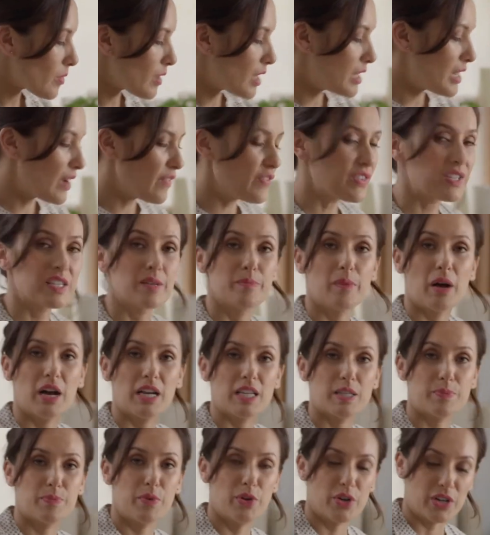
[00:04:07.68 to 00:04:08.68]
Now for some
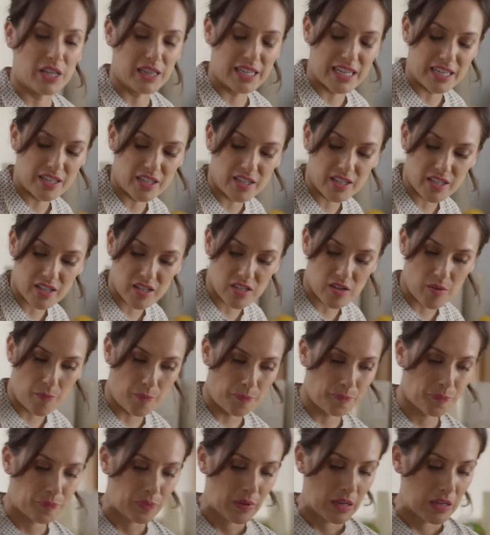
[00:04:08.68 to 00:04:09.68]
iceberg lettuce.
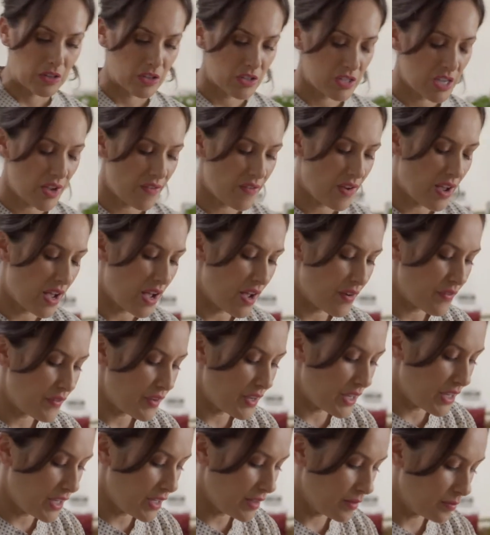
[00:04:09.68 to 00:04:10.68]
Just have half
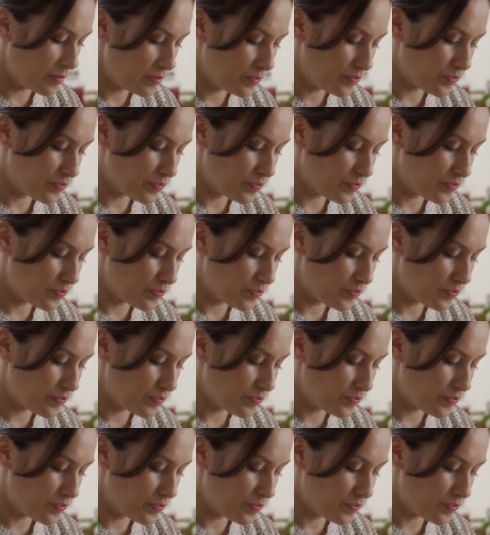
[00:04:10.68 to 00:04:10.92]
here.